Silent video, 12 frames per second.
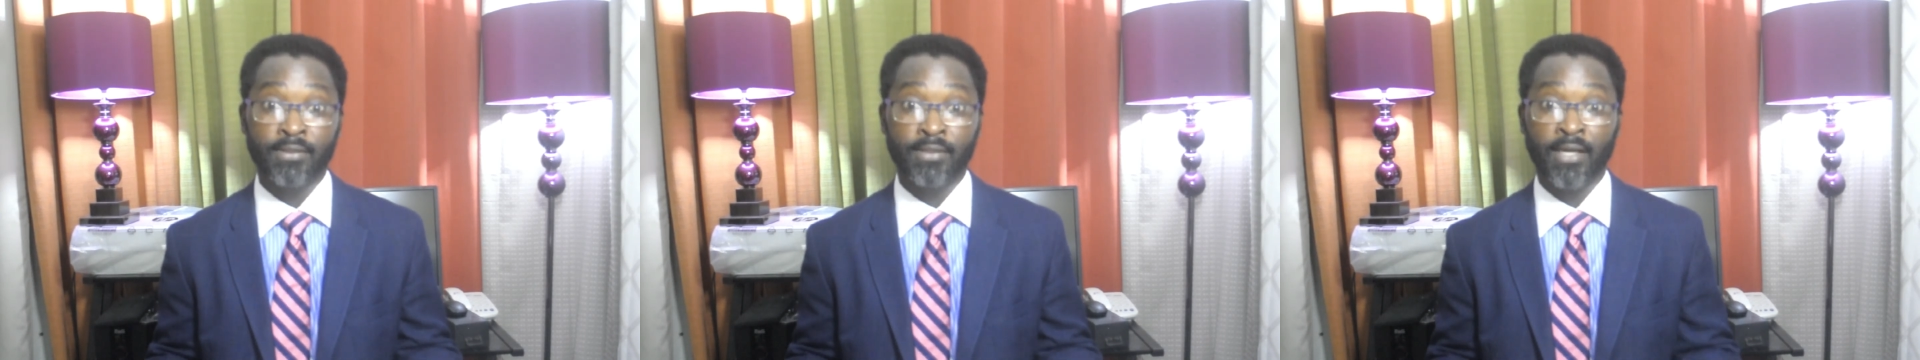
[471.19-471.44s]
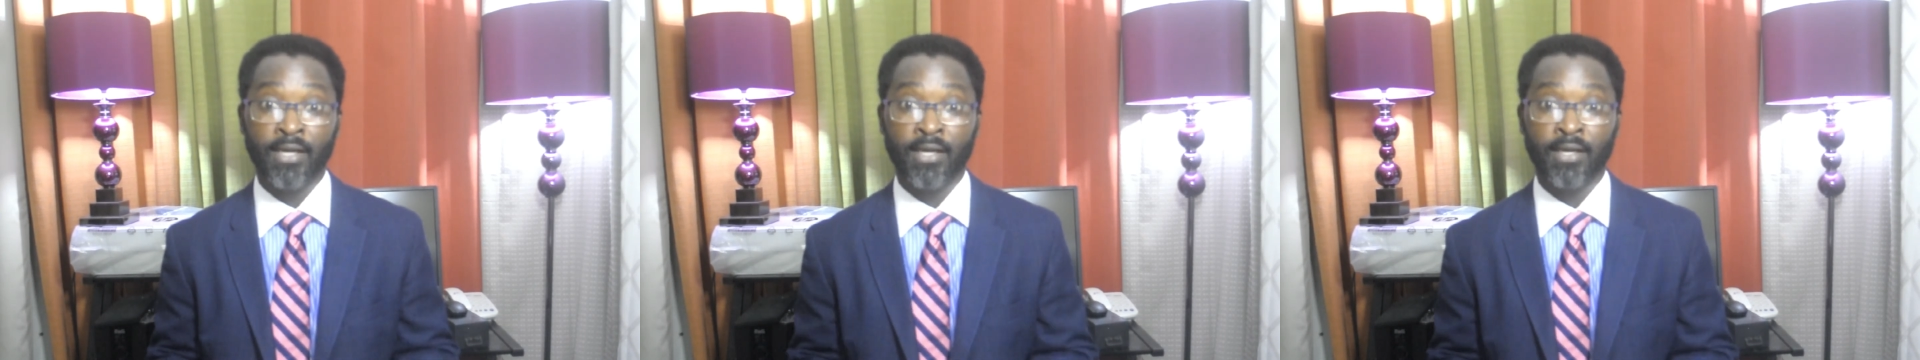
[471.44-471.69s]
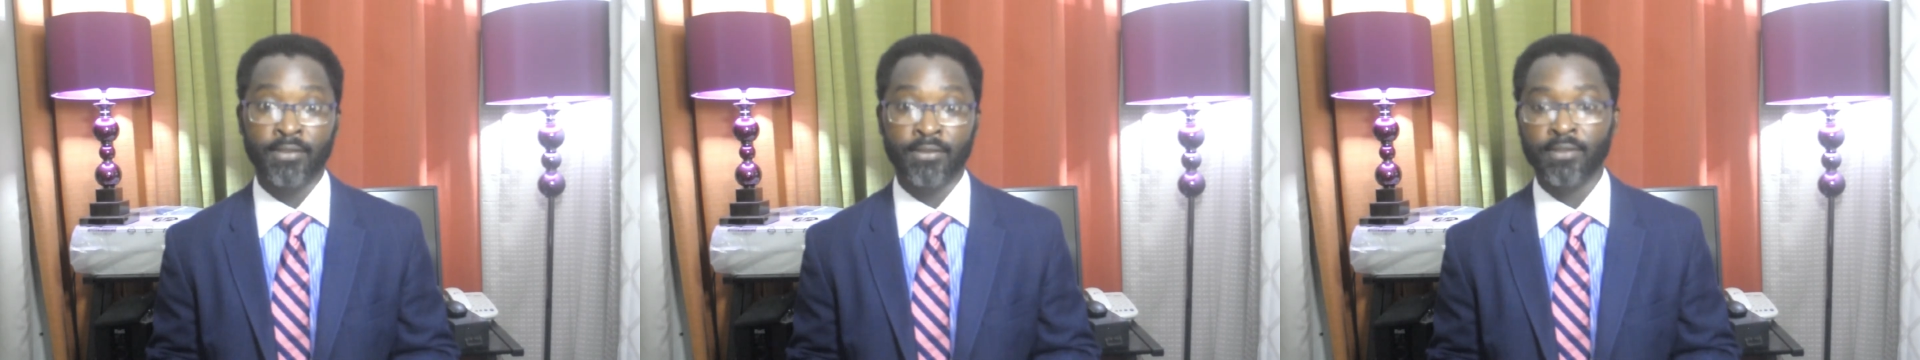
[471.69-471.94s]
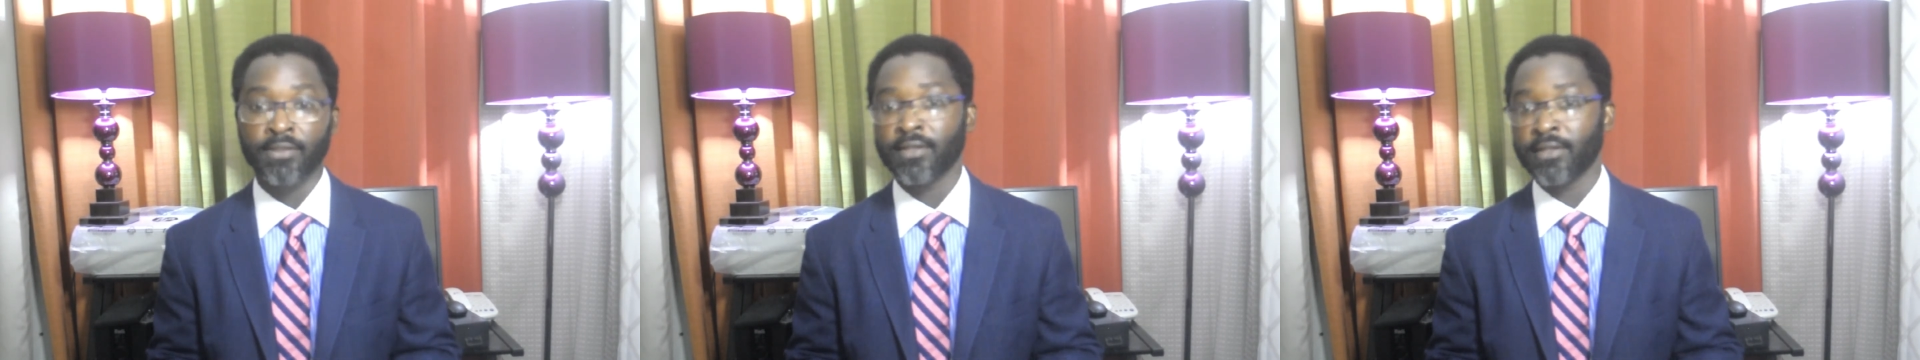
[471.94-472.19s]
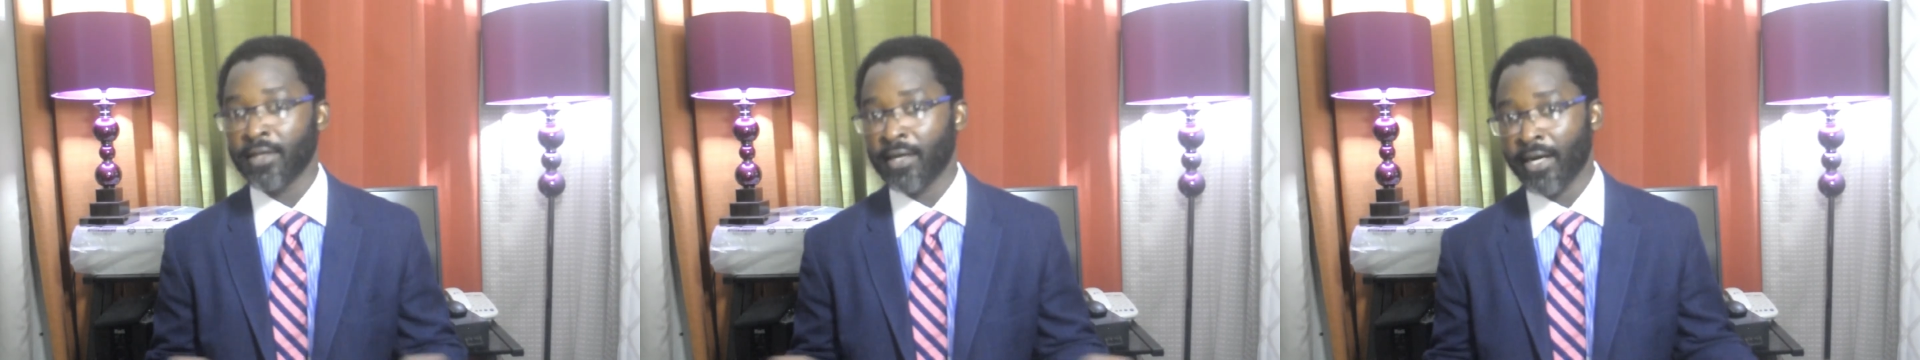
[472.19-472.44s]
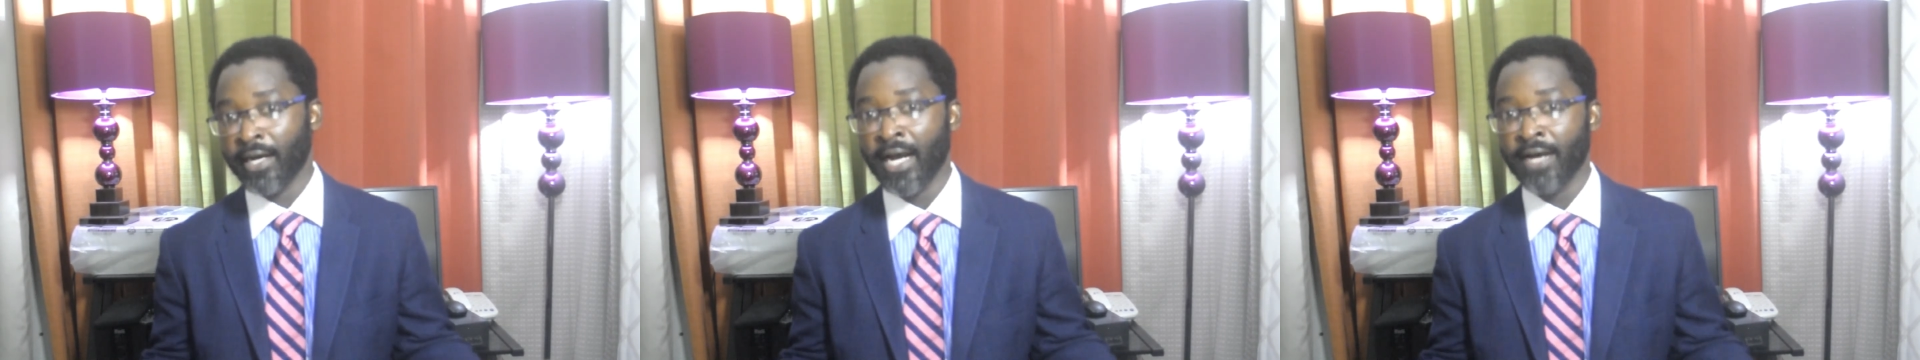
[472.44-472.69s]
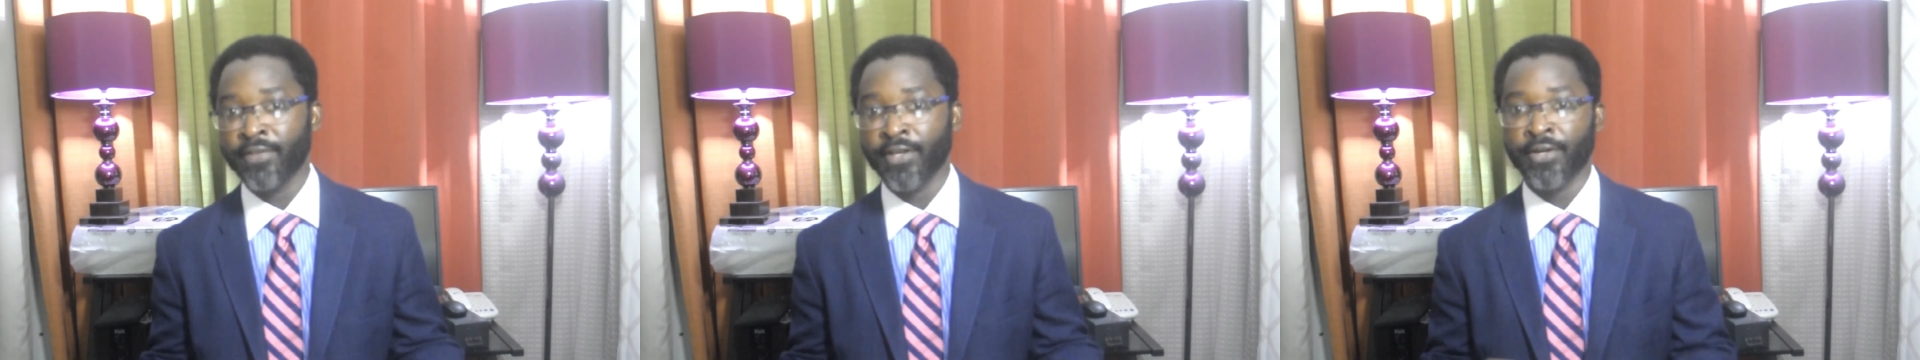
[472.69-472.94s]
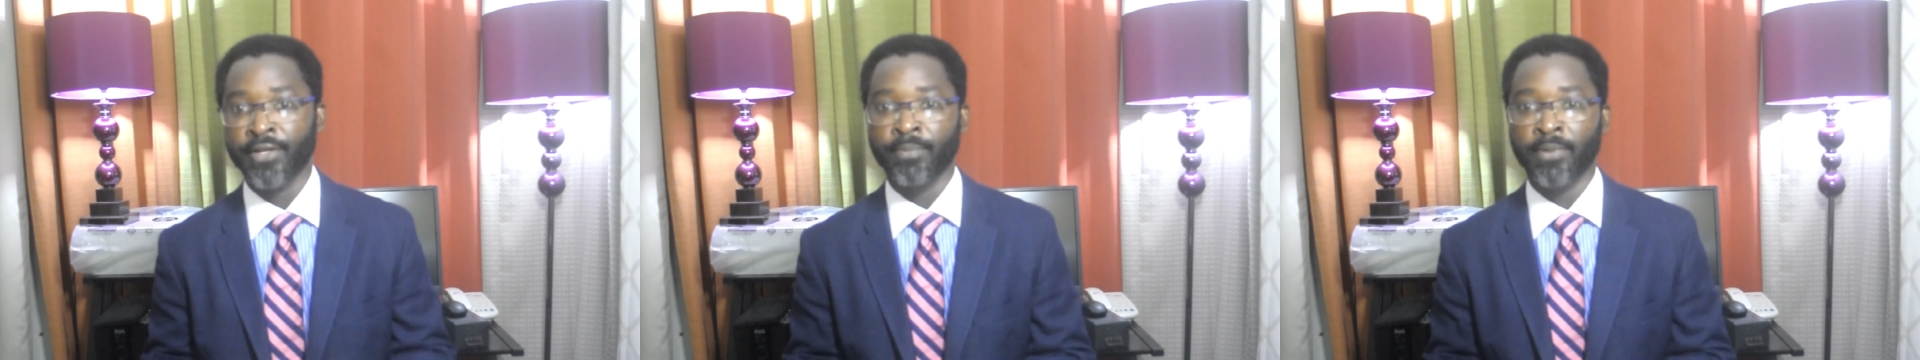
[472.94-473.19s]
and I have there
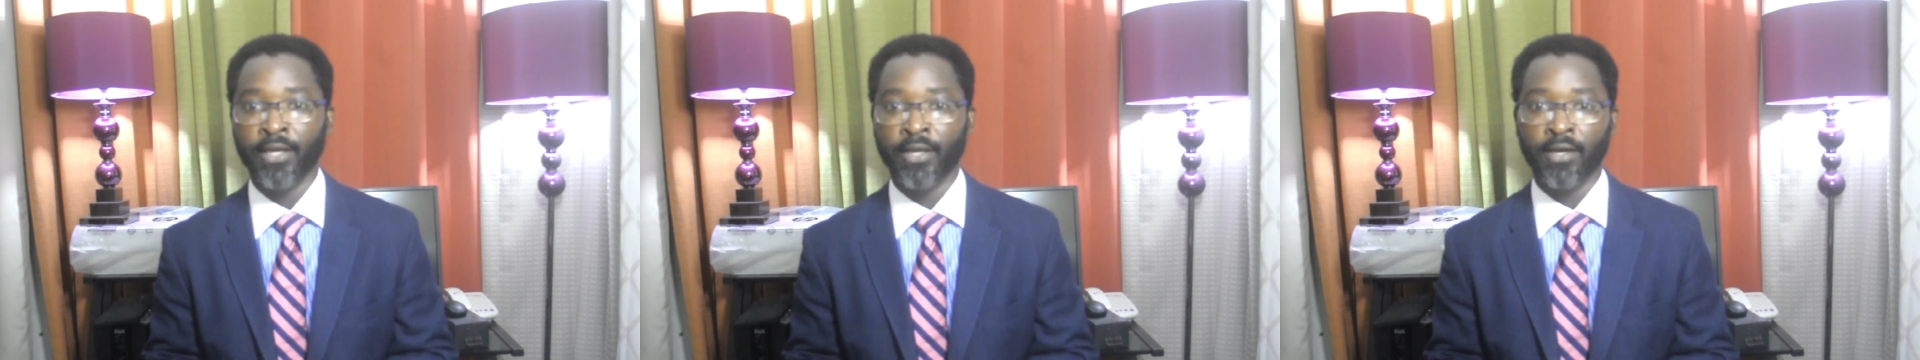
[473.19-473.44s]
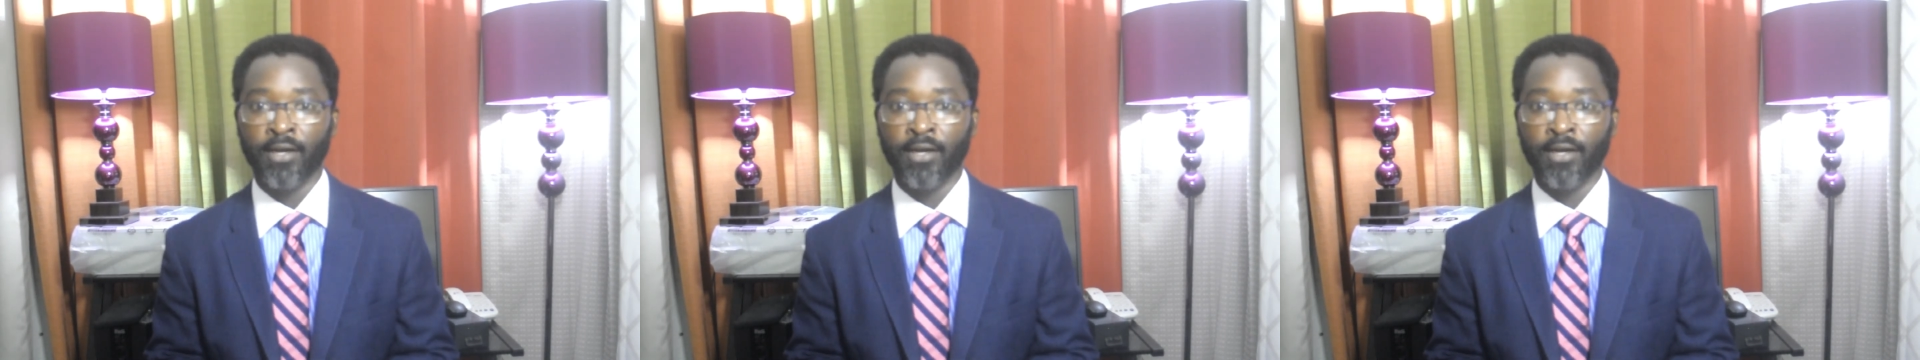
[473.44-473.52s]
in my